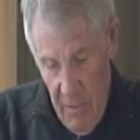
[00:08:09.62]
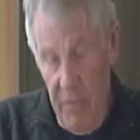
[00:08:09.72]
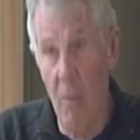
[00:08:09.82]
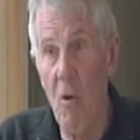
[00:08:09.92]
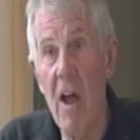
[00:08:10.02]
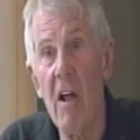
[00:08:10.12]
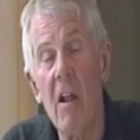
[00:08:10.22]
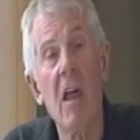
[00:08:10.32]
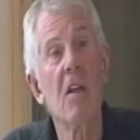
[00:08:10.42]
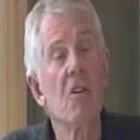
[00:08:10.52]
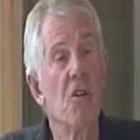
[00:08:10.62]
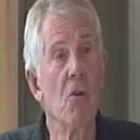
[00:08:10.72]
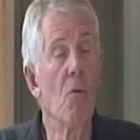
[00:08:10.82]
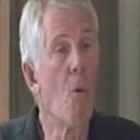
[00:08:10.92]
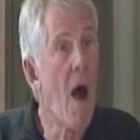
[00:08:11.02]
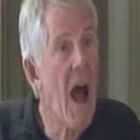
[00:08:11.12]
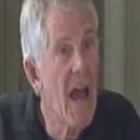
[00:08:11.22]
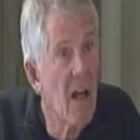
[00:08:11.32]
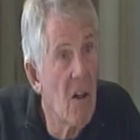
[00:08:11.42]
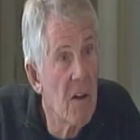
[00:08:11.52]
from will to
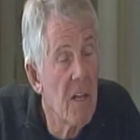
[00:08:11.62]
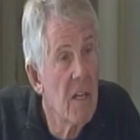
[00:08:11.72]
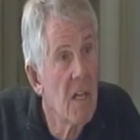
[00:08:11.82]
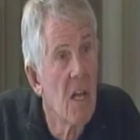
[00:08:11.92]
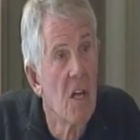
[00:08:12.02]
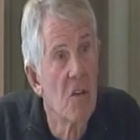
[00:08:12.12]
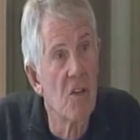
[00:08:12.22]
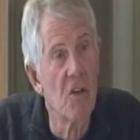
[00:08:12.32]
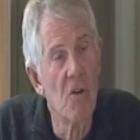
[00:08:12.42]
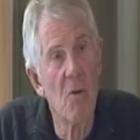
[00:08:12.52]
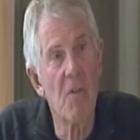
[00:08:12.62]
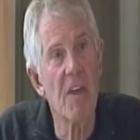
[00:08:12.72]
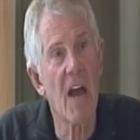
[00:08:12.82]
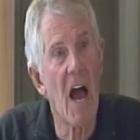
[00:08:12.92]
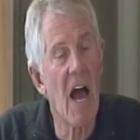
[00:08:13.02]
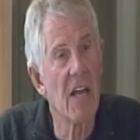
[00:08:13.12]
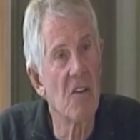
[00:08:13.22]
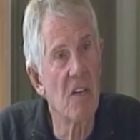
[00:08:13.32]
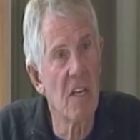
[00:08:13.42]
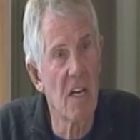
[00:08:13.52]
wild to the
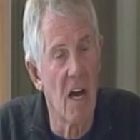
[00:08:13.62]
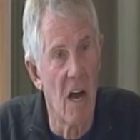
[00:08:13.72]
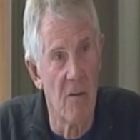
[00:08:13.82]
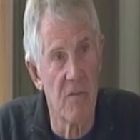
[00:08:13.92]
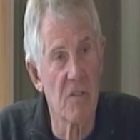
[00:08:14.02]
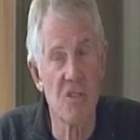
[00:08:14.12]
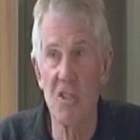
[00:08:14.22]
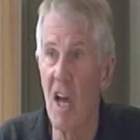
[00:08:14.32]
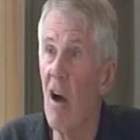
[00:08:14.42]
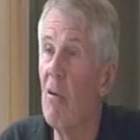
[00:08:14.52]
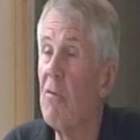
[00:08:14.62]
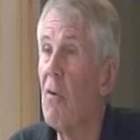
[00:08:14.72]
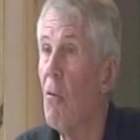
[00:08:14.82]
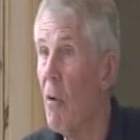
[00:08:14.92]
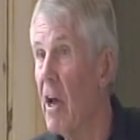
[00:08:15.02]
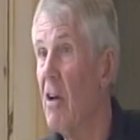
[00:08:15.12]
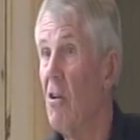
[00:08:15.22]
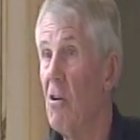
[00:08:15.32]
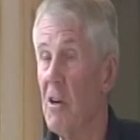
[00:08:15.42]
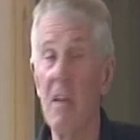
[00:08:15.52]
idea of
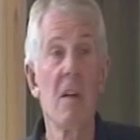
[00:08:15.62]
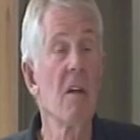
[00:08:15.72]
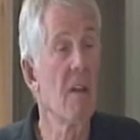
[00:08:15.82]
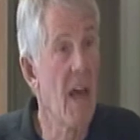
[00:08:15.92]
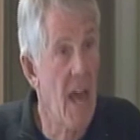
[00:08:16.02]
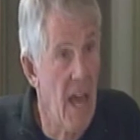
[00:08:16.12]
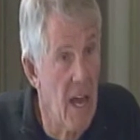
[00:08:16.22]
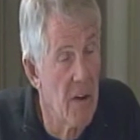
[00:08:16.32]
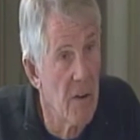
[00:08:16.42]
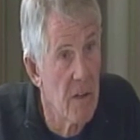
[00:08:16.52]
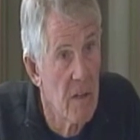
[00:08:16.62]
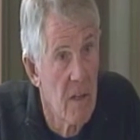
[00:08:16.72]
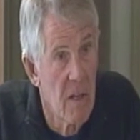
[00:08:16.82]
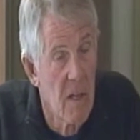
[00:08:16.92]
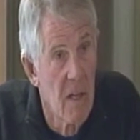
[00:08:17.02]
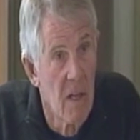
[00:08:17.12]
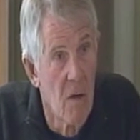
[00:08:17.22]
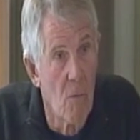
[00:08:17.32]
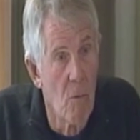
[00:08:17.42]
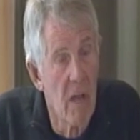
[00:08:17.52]
self-willed land.
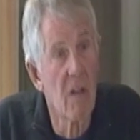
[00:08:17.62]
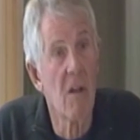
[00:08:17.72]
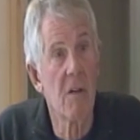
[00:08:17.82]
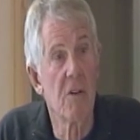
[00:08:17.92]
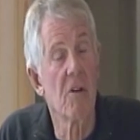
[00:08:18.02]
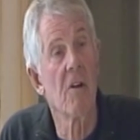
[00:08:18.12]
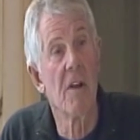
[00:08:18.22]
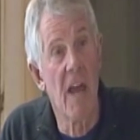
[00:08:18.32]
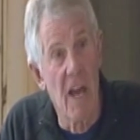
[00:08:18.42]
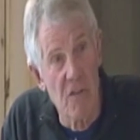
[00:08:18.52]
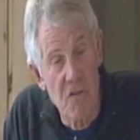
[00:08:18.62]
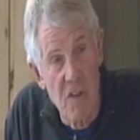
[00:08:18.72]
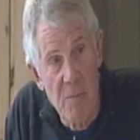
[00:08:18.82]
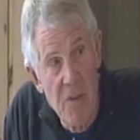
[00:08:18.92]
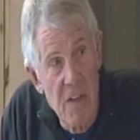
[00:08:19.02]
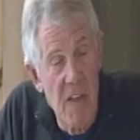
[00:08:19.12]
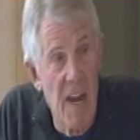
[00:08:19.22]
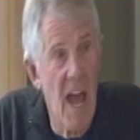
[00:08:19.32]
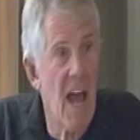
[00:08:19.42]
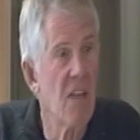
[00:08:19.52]
Wilderness, something
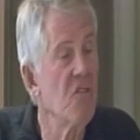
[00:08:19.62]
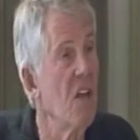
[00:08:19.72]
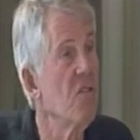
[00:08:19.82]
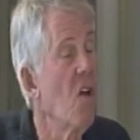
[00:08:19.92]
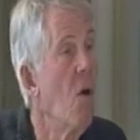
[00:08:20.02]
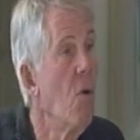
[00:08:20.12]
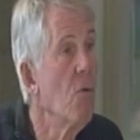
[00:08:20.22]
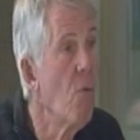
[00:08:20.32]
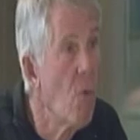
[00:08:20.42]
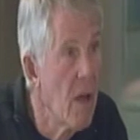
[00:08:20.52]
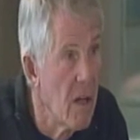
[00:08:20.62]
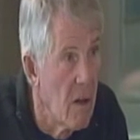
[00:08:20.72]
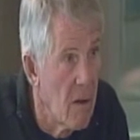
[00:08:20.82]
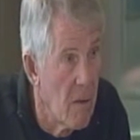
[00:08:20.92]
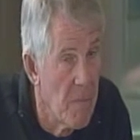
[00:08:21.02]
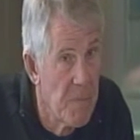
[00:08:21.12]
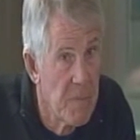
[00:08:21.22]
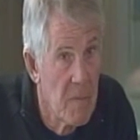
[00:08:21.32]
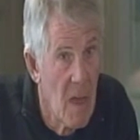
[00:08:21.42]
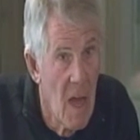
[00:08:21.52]
that has its own will,
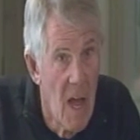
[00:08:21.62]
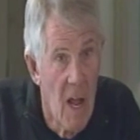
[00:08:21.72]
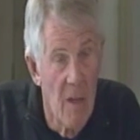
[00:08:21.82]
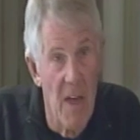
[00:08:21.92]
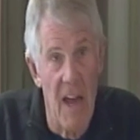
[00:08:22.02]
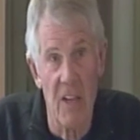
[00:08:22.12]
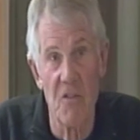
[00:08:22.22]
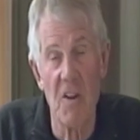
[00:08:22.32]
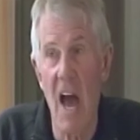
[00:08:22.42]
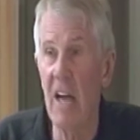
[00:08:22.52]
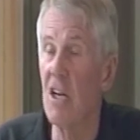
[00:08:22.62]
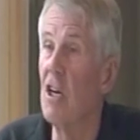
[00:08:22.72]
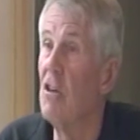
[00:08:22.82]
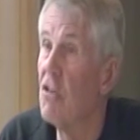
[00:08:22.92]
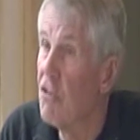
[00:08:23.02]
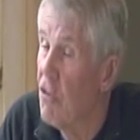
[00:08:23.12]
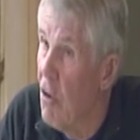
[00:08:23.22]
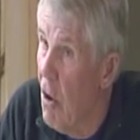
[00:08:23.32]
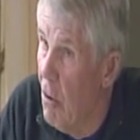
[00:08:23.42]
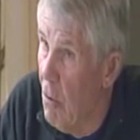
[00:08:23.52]
that is not
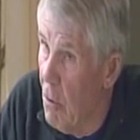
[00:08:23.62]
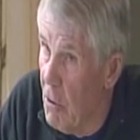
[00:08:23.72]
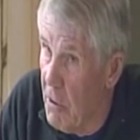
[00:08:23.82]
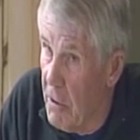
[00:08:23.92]
controlled.